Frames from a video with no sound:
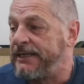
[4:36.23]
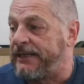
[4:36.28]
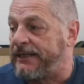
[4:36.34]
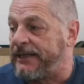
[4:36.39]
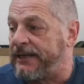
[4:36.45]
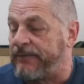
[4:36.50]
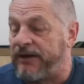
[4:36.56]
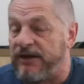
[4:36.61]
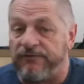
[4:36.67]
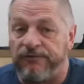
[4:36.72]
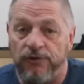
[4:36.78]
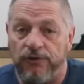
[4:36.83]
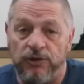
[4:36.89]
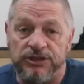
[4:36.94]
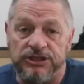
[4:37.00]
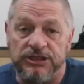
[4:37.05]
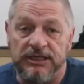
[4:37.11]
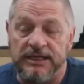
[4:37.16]

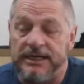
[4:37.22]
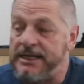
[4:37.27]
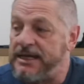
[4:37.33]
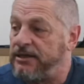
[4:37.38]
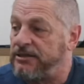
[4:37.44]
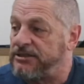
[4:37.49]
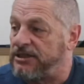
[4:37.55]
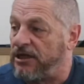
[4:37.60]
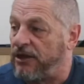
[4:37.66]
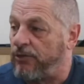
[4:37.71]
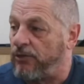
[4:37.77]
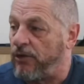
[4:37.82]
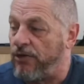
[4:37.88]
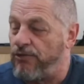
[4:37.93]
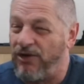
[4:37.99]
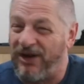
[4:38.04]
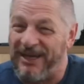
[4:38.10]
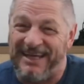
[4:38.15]
unfortunately, so
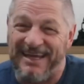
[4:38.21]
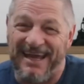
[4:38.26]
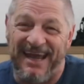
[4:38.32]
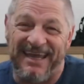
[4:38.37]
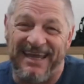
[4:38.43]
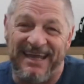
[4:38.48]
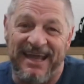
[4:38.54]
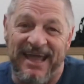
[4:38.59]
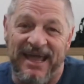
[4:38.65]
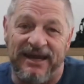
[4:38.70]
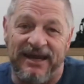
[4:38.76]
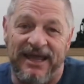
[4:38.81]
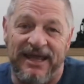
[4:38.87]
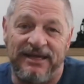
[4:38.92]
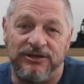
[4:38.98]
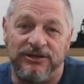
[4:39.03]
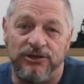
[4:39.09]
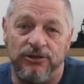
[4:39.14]
I really can't get out
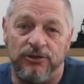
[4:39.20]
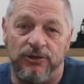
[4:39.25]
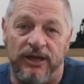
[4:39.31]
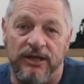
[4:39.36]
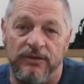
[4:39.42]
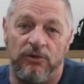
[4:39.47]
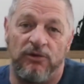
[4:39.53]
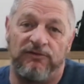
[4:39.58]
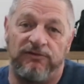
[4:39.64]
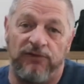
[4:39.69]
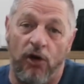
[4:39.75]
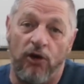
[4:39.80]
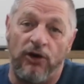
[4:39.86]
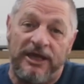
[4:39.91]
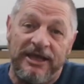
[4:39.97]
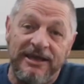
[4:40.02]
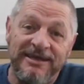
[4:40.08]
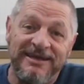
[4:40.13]
and do any more
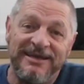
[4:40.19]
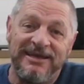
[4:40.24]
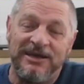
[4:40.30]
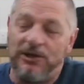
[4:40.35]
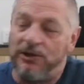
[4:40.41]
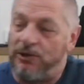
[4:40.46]
vlogging